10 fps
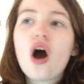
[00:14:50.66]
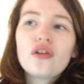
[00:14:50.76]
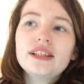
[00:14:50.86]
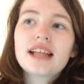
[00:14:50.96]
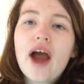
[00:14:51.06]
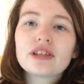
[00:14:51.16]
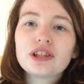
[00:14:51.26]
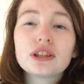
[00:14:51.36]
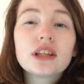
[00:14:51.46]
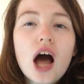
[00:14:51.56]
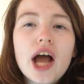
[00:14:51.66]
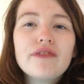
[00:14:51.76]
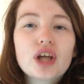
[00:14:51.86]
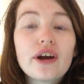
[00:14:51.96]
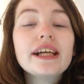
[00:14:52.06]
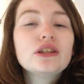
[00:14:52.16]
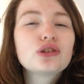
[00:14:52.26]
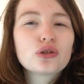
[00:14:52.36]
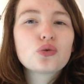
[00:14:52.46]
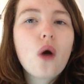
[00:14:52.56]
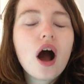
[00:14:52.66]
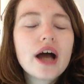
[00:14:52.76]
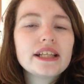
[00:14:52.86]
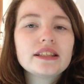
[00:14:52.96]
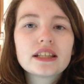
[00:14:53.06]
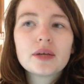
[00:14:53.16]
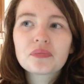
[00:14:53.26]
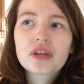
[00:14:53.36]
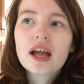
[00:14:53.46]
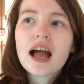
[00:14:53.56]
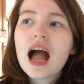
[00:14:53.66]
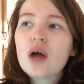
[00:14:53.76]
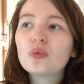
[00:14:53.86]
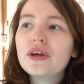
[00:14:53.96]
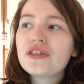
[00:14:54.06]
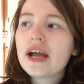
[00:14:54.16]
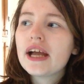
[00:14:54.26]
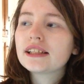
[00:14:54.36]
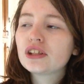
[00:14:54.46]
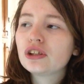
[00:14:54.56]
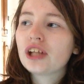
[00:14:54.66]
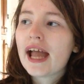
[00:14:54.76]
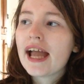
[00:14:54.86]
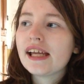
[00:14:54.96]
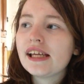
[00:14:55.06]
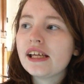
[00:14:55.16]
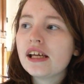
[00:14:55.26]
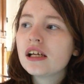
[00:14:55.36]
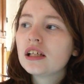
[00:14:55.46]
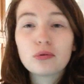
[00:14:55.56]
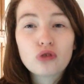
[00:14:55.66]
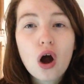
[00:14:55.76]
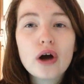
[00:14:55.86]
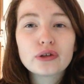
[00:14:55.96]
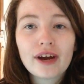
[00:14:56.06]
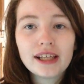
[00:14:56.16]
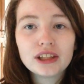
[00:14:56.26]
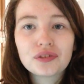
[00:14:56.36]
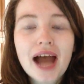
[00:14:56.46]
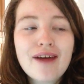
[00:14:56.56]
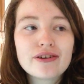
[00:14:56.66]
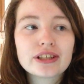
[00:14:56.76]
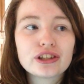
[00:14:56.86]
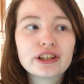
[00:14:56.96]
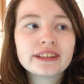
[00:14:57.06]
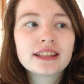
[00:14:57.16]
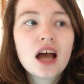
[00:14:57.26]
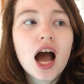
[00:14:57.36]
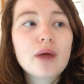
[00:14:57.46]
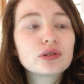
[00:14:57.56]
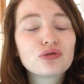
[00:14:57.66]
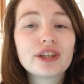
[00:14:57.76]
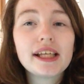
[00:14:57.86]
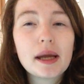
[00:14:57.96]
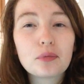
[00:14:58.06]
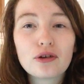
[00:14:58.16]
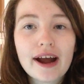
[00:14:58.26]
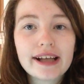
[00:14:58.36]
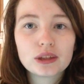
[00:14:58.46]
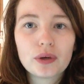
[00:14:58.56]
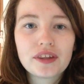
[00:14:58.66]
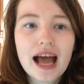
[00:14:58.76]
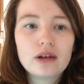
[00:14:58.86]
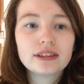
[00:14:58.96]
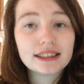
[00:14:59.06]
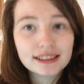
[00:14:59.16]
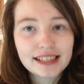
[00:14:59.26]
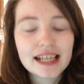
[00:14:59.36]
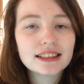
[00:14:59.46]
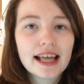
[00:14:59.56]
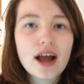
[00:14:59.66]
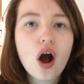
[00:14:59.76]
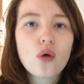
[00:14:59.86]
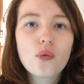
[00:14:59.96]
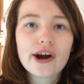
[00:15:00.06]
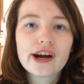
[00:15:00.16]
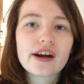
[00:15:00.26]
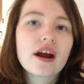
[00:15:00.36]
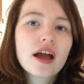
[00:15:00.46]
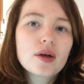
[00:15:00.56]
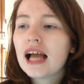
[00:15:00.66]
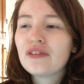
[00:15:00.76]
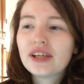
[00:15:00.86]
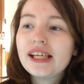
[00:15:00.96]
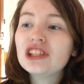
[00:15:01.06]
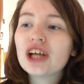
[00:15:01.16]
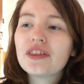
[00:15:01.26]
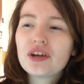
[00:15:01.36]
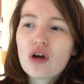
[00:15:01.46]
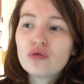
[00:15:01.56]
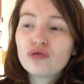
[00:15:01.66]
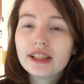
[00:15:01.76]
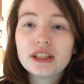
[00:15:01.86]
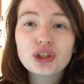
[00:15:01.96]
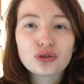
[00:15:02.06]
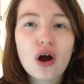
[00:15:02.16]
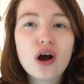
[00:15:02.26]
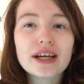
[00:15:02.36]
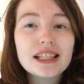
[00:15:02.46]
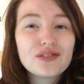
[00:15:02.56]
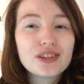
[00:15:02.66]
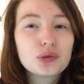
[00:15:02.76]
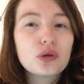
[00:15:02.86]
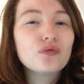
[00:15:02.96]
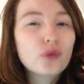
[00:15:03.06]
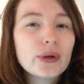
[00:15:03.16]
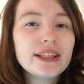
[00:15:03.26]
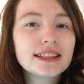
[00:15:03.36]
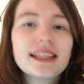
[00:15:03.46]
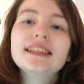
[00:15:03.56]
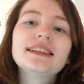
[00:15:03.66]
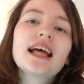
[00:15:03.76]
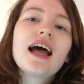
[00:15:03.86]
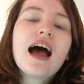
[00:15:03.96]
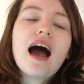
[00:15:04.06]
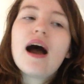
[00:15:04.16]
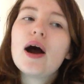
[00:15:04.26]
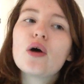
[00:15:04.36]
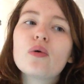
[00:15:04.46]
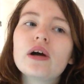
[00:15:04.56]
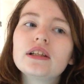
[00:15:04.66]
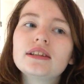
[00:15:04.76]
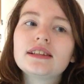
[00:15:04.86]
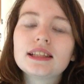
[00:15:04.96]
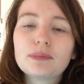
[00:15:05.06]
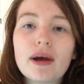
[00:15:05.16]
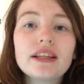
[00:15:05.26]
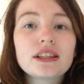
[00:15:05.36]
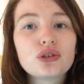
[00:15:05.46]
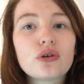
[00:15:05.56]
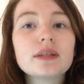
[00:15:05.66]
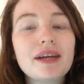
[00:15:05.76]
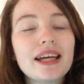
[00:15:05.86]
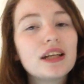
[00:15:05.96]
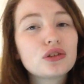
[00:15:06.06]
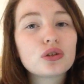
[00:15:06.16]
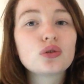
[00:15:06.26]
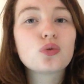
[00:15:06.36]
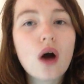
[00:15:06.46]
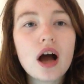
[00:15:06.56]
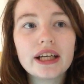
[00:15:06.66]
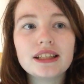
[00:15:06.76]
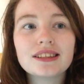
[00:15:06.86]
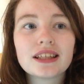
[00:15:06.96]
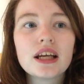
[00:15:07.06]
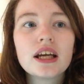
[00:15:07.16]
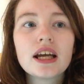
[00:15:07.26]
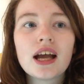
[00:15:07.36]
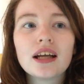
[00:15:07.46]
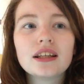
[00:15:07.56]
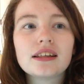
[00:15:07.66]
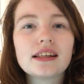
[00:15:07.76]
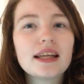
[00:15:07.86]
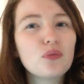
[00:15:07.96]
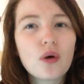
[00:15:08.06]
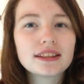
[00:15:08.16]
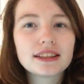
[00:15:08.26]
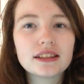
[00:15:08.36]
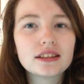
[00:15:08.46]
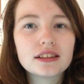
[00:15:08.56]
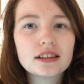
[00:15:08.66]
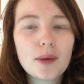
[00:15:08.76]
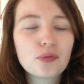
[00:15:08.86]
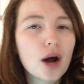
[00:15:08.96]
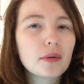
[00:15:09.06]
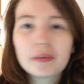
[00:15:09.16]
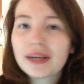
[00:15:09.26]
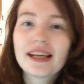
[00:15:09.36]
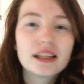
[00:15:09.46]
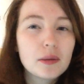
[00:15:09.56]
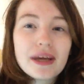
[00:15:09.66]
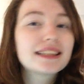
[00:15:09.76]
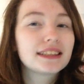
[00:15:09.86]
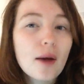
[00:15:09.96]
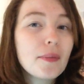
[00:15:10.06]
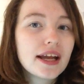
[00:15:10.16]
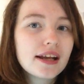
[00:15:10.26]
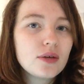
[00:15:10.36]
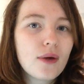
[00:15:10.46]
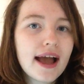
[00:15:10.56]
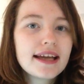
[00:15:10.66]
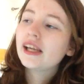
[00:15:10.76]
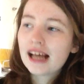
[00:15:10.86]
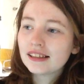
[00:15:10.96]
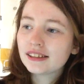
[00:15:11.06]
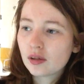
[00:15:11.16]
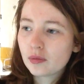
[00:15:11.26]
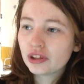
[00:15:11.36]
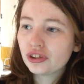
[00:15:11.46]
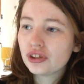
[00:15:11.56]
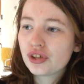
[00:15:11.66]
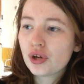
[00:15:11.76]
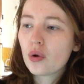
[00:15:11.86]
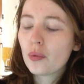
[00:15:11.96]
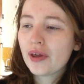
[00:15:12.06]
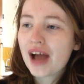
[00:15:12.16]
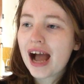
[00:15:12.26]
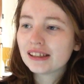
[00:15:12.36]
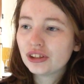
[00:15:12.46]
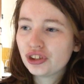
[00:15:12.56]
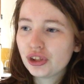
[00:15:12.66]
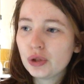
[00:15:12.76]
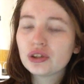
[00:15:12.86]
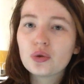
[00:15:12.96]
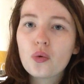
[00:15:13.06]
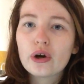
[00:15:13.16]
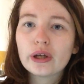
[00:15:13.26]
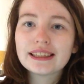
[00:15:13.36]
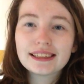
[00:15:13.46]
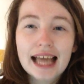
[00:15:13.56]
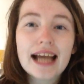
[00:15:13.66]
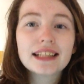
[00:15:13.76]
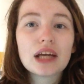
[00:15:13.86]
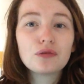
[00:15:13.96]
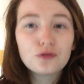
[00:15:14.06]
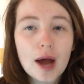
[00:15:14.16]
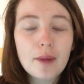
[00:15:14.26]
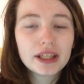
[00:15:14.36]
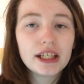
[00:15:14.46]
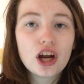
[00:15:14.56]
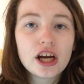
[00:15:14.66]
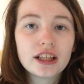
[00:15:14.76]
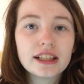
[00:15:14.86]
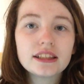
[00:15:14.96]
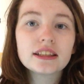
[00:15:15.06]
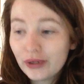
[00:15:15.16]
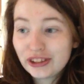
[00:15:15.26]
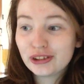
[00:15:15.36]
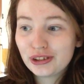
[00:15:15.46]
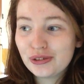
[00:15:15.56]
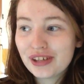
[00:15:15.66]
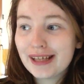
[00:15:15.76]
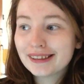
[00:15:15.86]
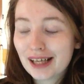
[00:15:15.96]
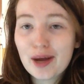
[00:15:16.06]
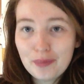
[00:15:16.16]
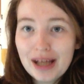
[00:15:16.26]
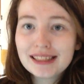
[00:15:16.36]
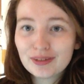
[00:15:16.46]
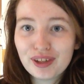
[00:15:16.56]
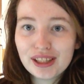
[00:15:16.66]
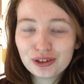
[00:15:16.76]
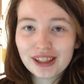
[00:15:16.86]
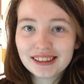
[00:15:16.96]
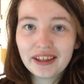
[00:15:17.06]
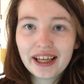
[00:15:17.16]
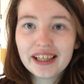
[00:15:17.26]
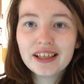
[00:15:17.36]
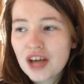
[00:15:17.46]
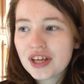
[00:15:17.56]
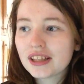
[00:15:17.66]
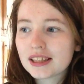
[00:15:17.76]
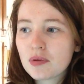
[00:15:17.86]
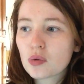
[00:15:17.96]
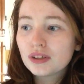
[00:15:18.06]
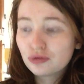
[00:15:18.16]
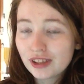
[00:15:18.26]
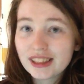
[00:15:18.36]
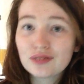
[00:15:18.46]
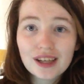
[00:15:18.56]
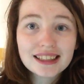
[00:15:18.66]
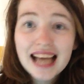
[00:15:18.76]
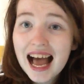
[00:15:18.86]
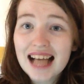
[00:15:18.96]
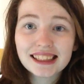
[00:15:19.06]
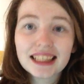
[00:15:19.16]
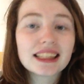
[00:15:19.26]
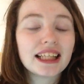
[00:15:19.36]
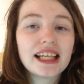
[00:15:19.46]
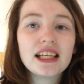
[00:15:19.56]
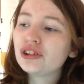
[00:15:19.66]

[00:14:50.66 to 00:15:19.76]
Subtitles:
All these characters' lives are intertwined, and with such a broad range of characters, I was really impressed with how distinct they all were, how they each had their own really strong individual voices, how despite the stories being intertwined, it wasn't a problem getting them mixed up in any way. It has so much to do with attitudes towards sex and family in Ireland, which are two things that I'm massively interested in. I think this book was written fantastically.